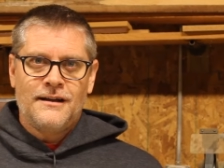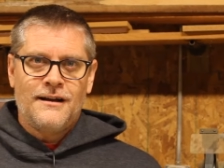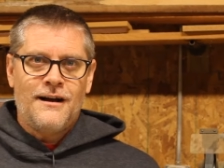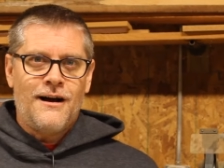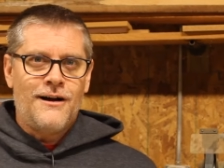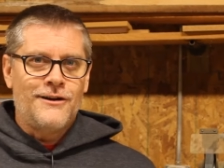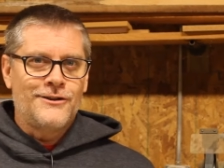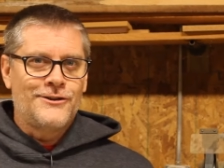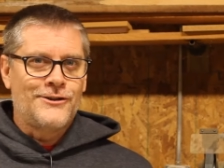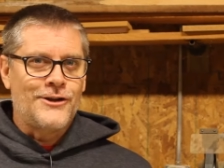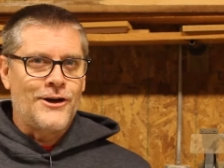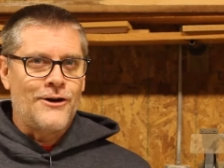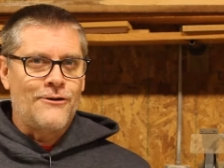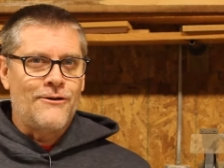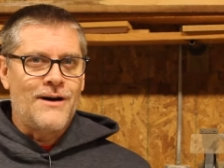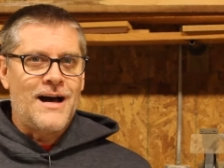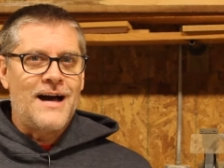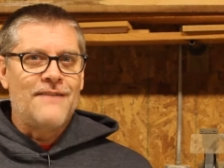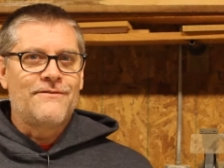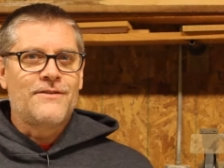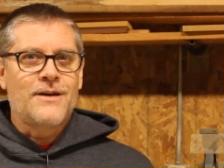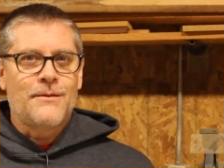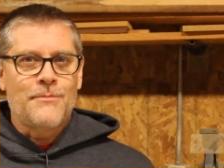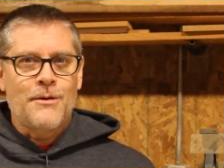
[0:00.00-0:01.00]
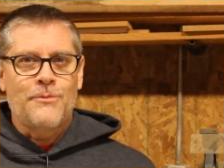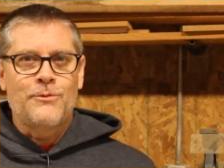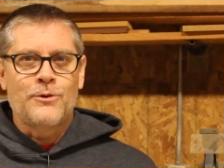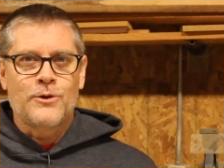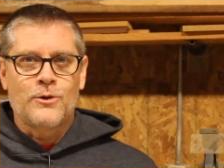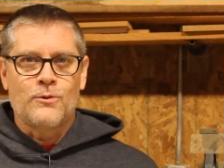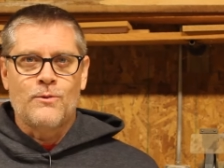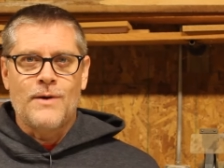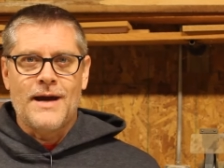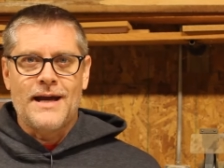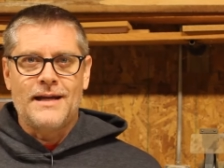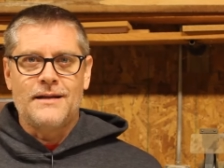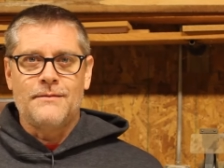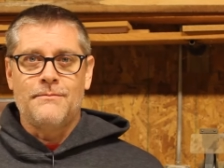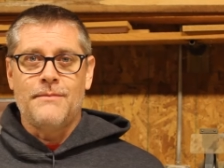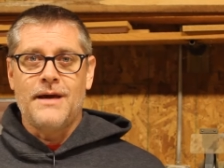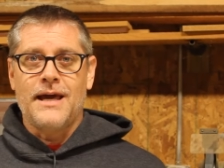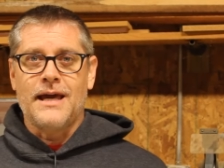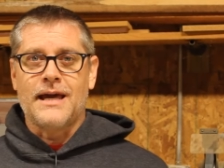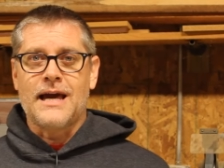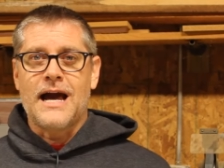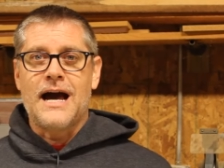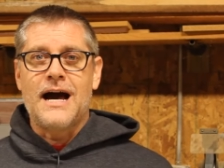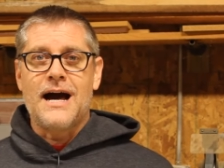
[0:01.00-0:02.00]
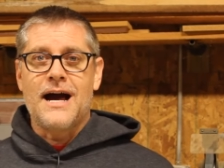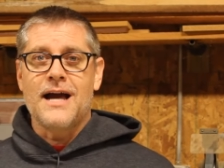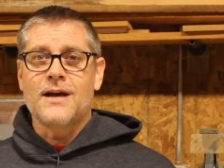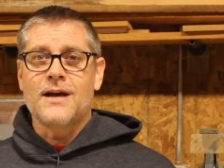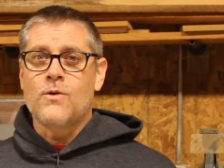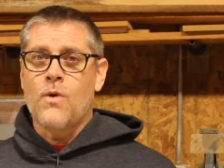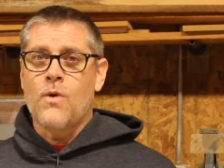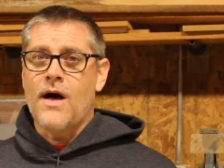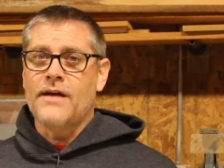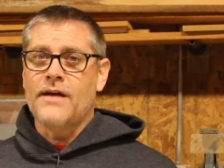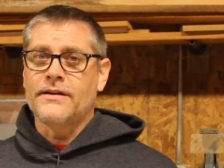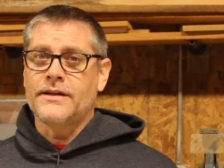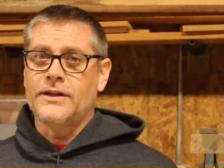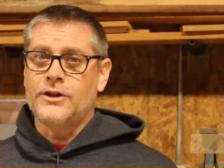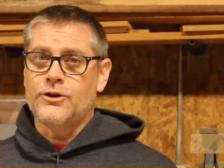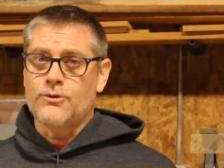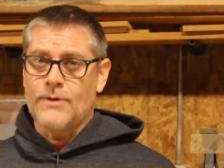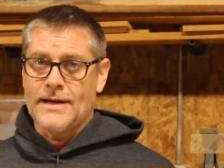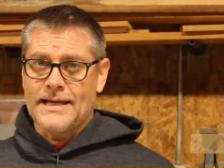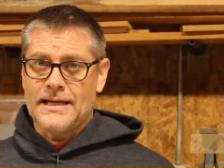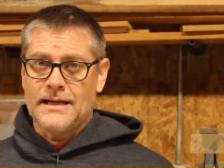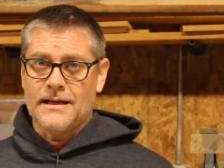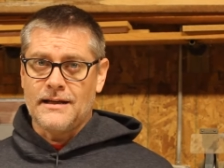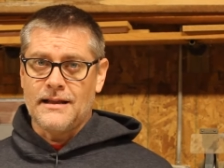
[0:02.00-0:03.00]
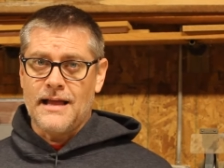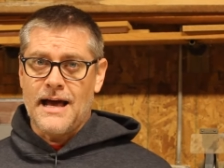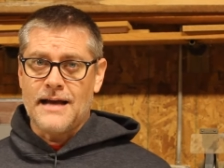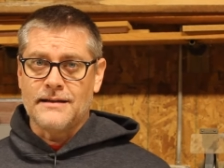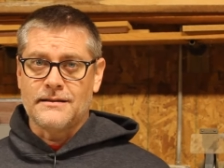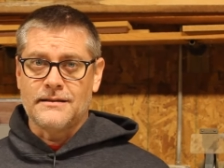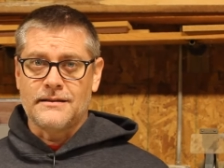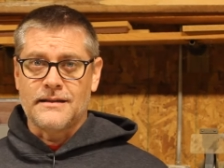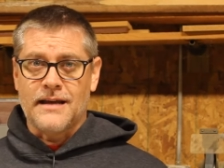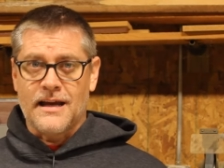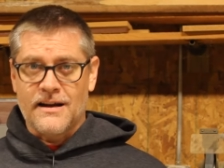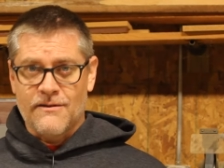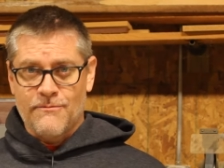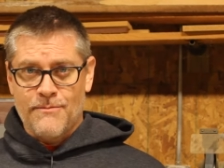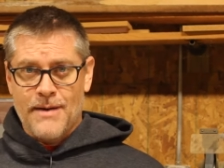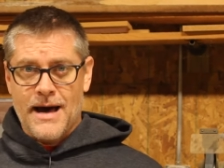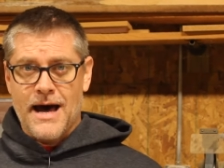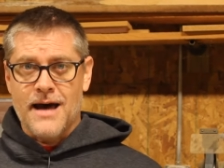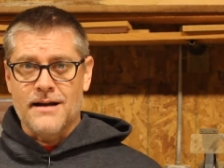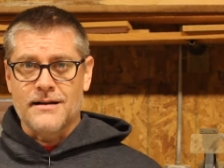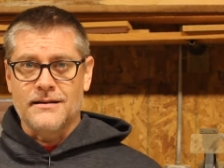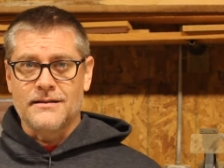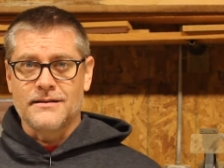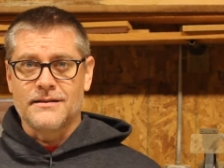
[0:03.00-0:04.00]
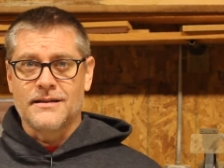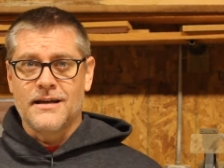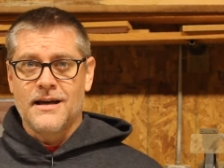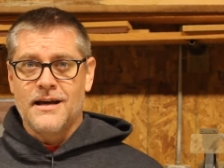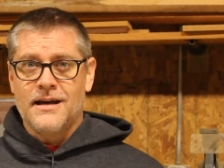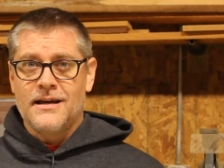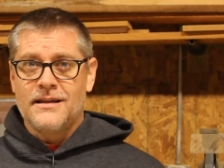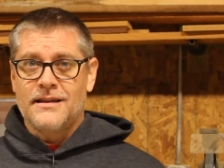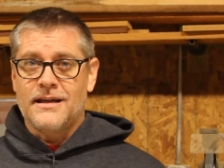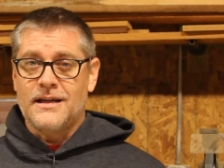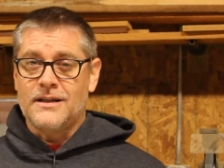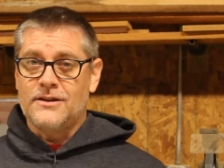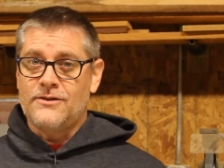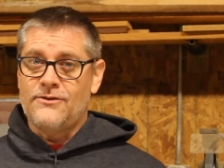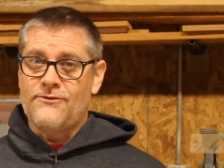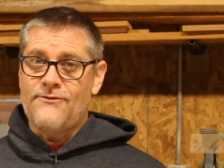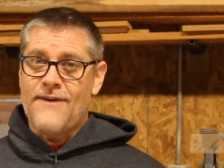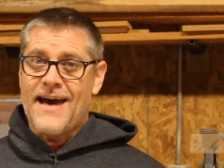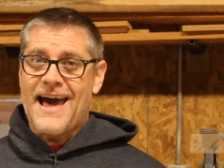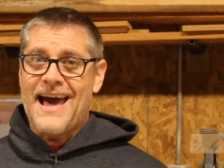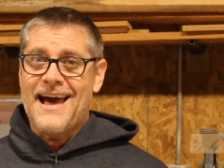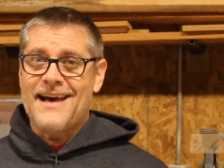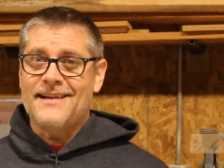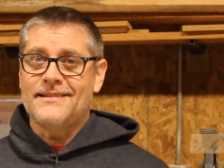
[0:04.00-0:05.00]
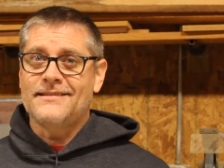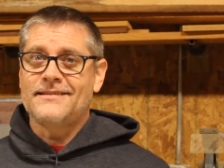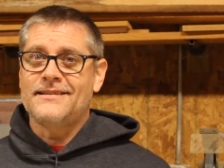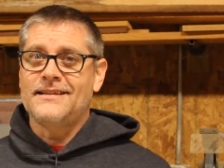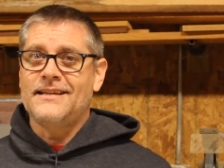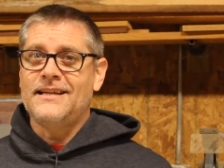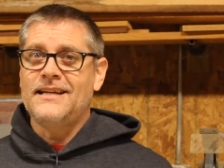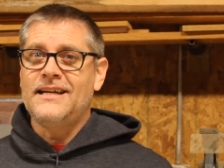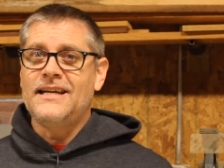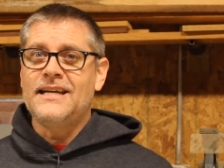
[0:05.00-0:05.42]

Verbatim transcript: Also, I've come up with a way to make high-quality drinking glasses out of bottles that is fast,